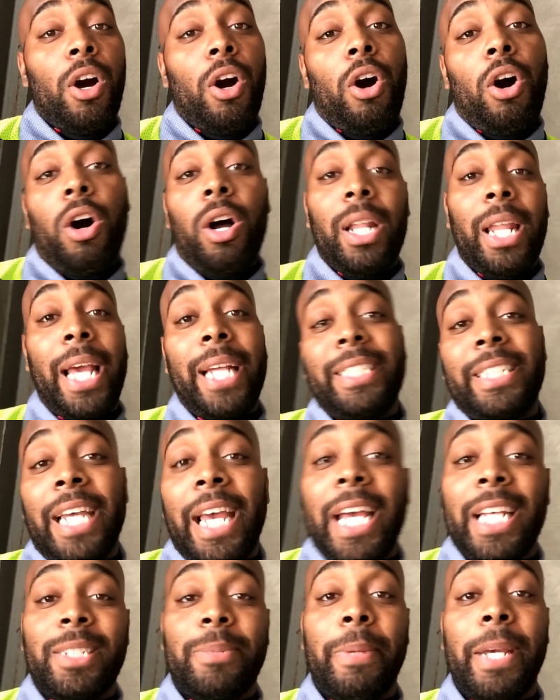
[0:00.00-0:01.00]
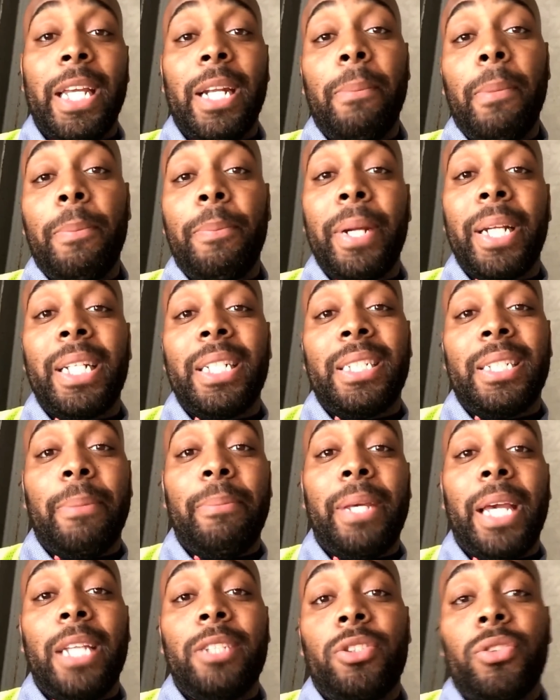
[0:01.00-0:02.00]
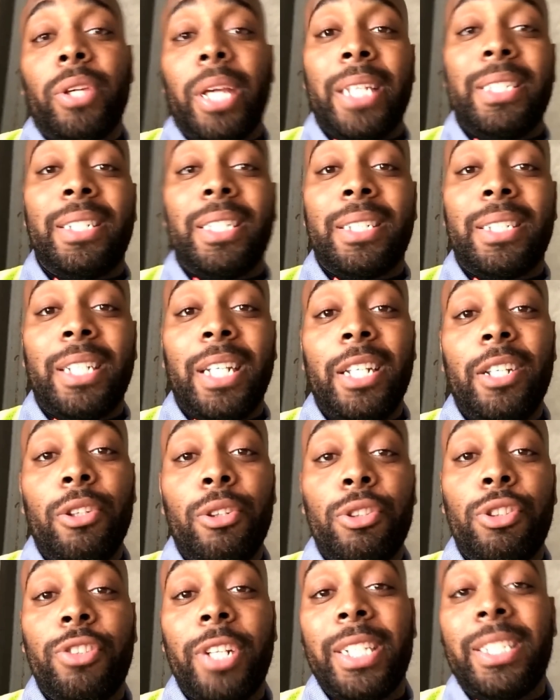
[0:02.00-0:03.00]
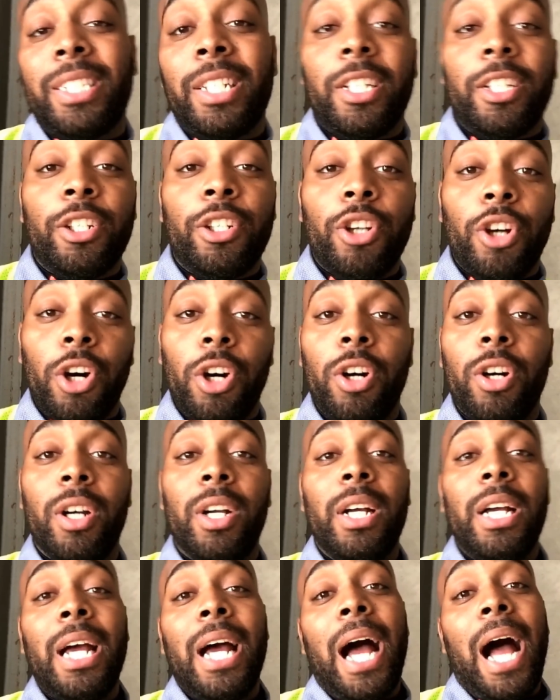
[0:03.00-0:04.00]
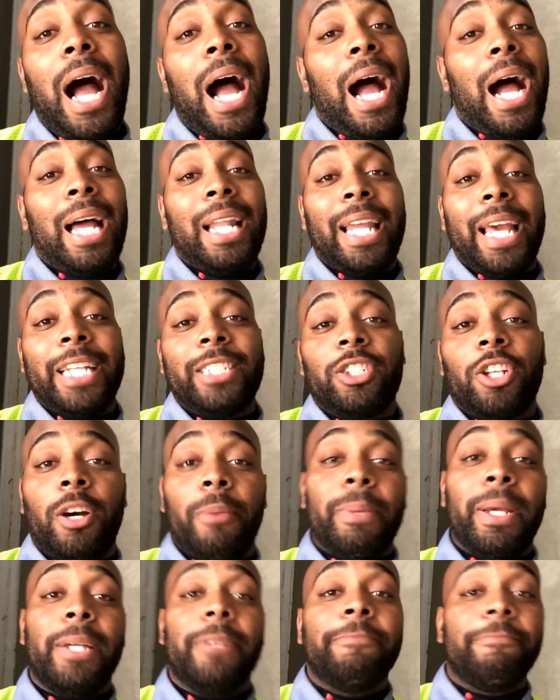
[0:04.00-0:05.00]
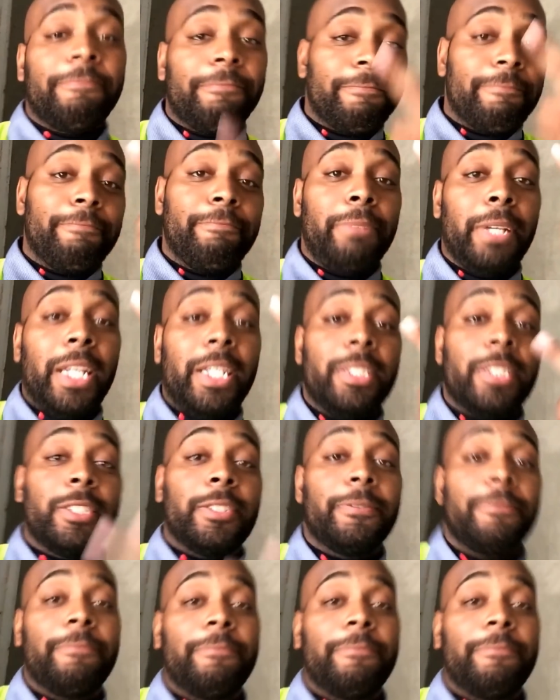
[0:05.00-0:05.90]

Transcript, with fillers: all that jazz, man. I'm going to bring this NBA 2K16 news straight to your door. I'll holla at y'all, man. Peace.